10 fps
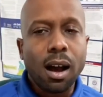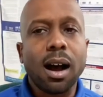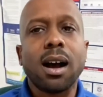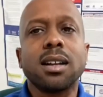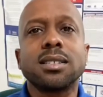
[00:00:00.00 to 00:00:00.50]
an
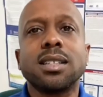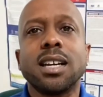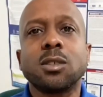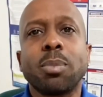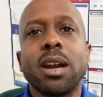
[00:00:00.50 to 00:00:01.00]
honest
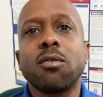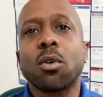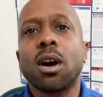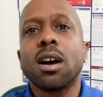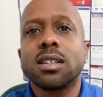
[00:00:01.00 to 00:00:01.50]
day's pay
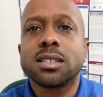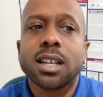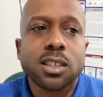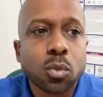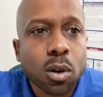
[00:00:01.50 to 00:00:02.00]
for an honest
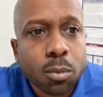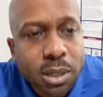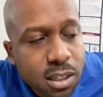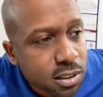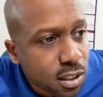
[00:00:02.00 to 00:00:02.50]
day's work
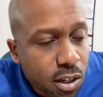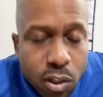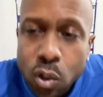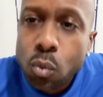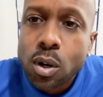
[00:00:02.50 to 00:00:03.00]
because
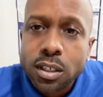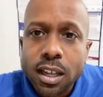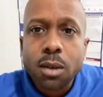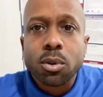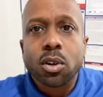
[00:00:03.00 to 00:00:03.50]
you wasn't
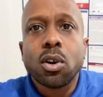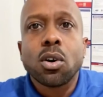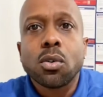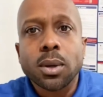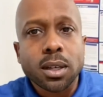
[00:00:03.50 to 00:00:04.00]
able to
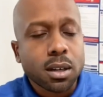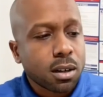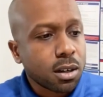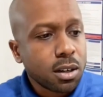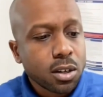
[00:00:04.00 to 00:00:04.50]
go and
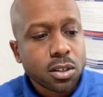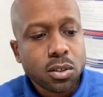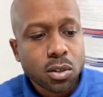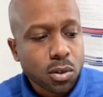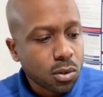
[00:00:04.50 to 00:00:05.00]
uh,
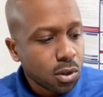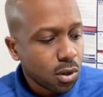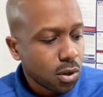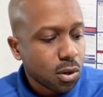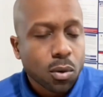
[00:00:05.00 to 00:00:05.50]
you know,
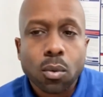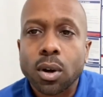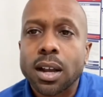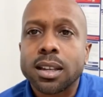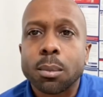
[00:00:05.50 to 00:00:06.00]

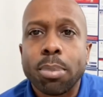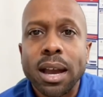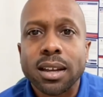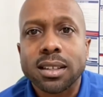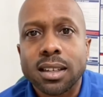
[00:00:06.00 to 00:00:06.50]
work at the
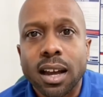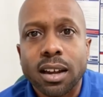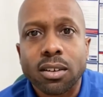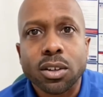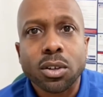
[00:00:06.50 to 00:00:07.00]
bank
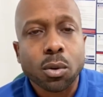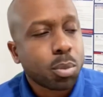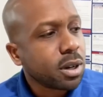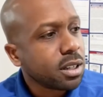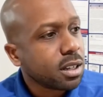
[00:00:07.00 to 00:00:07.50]
today or you know
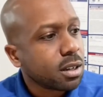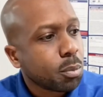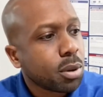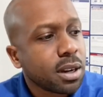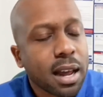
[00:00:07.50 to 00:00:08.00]
put in your
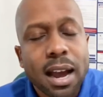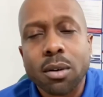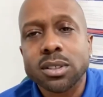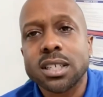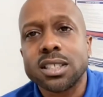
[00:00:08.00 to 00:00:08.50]
put in
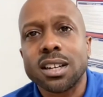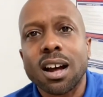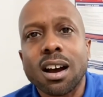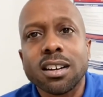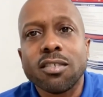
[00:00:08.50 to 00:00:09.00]
hours at your
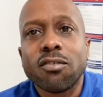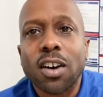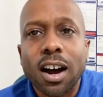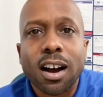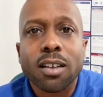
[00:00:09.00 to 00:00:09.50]
nine to
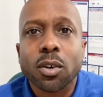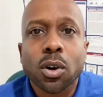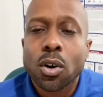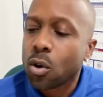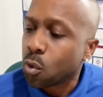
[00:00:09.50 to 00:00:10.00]
five
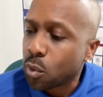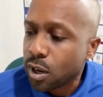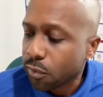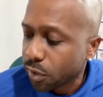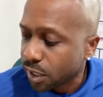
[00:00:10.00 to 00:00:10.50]
or or
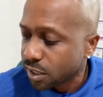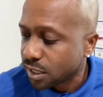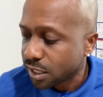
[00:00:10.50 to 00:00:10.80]
whatever it is